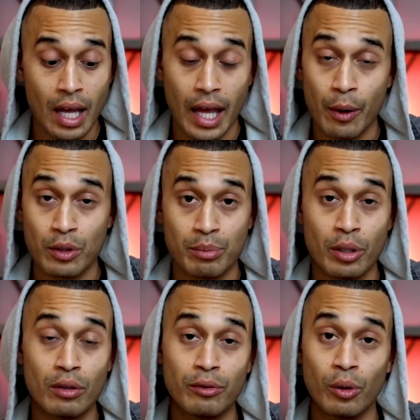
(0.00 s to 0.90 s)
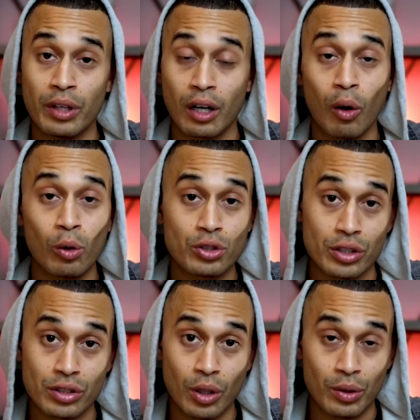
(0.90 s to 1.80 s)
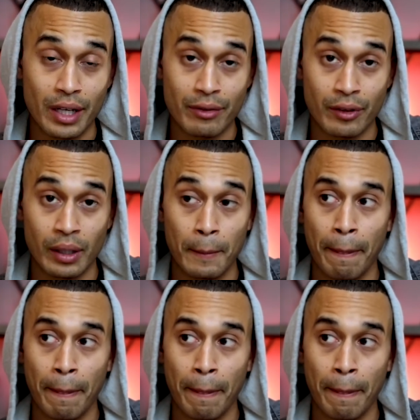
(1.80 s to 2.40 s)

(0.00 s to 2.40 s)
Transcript: It was beautiful. The culture is so different.